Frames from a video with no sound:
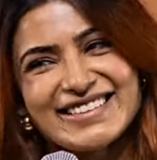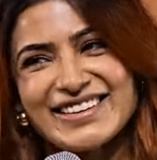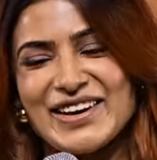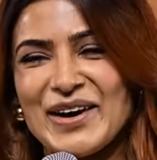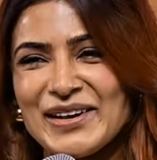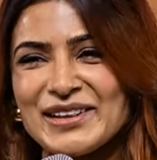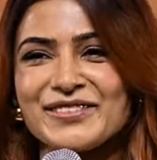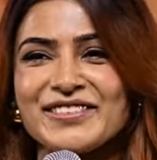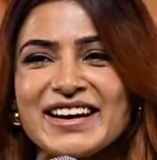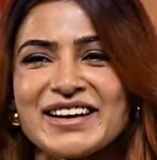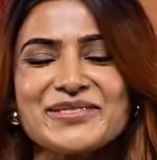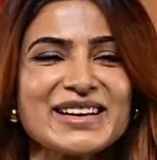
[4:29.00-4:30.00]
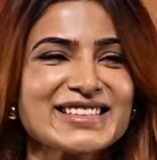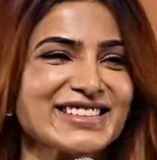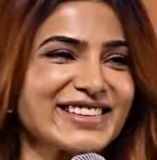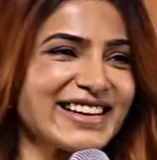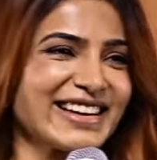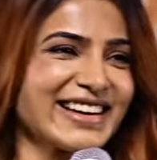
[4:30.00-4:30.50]
All the very best to
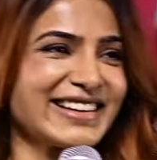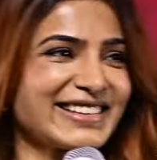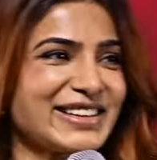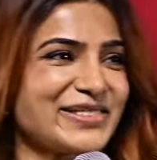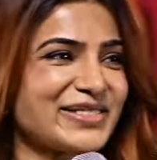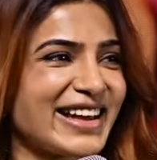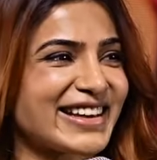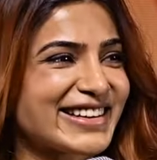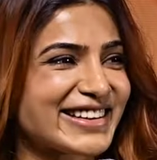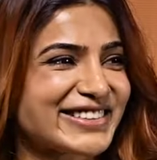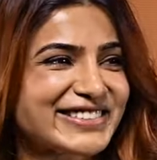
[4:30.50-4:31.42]
the entire team. Thank you.